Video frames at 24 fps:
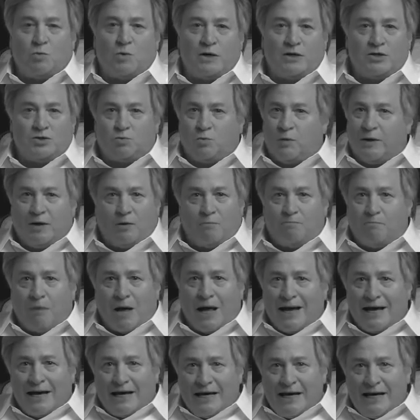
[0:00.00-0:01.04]
One is we don't
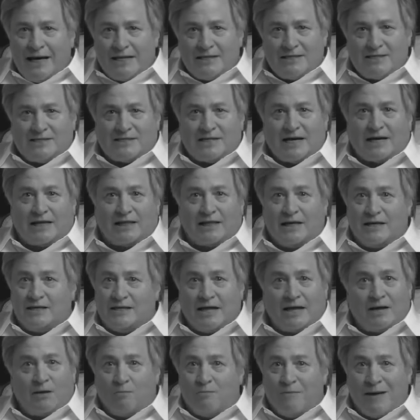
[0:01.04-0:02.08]
buy any, and
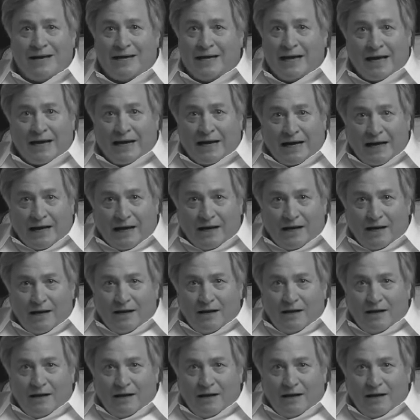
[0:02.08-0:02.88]
secondly, they don't make any.